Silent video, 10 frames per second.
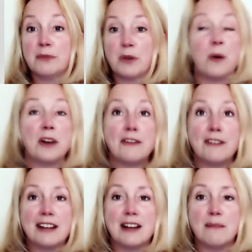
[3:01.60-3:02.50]
Want to
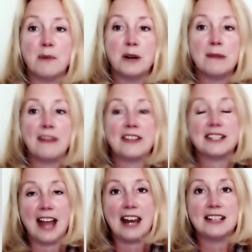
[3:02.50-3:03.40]
find out more about the
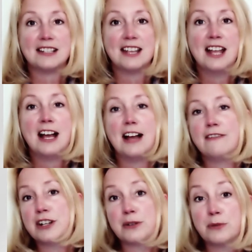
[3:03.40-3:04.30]
status of an
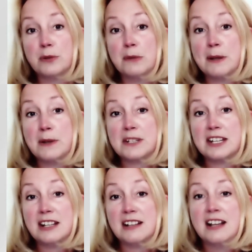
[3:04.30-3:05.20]
accrual
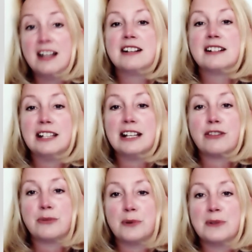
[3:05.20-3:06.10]
posting? Click
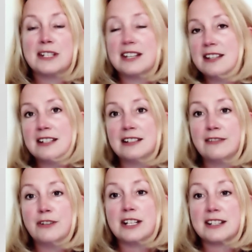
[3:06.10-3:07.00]
through to see the
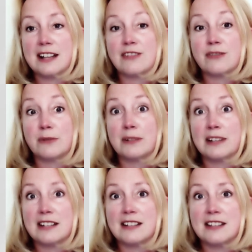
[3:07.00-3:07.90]
delivery schedule
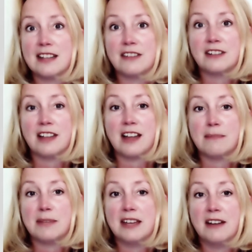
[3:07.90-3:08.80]
related to the underlying
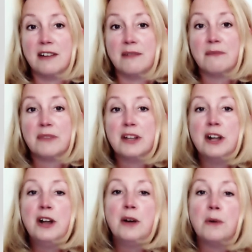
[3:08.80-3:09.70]
PO.
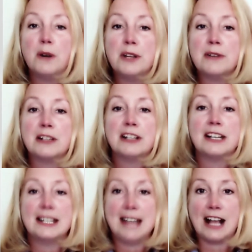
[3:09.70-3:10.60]
Or you could look at
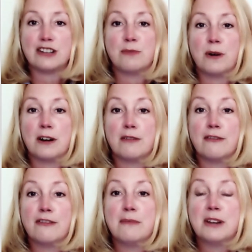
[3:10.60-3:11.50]
a dashboard
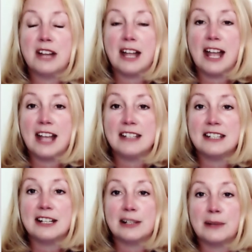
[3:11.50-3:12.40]
from your
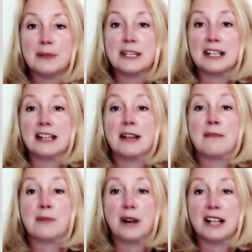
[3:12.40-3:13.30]
entity closing
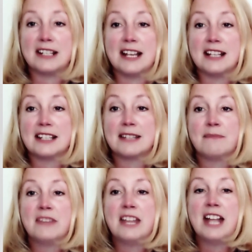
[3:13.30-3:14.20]
process
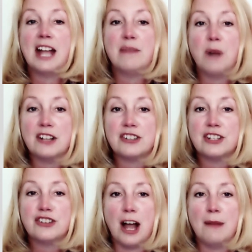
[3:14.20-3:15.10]
and watch the
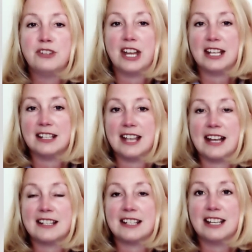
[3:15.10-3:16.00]
job chains
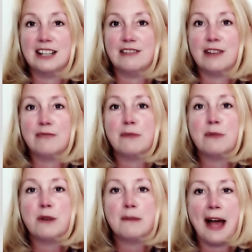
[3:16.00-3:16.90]
execute and
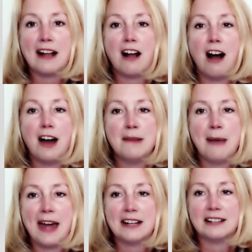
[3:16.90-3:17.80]
report back
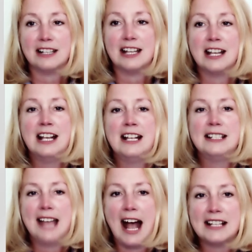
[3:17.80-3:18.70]
automatically,
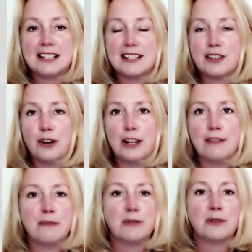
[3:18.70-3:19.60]
tasks turning
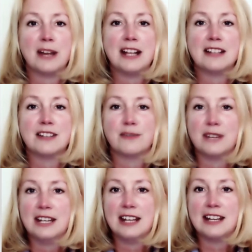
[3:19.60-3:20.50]
from gray to
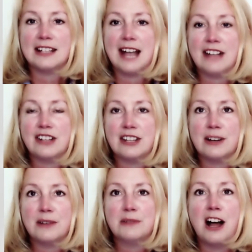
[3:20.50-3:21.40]
green and attaching their
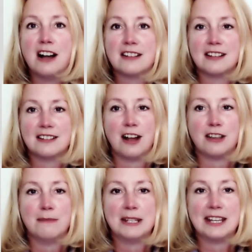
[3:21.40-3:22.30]
own logs as
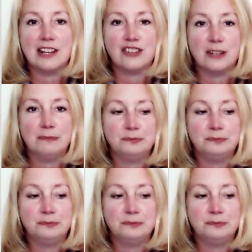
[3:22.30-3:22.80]
documentation.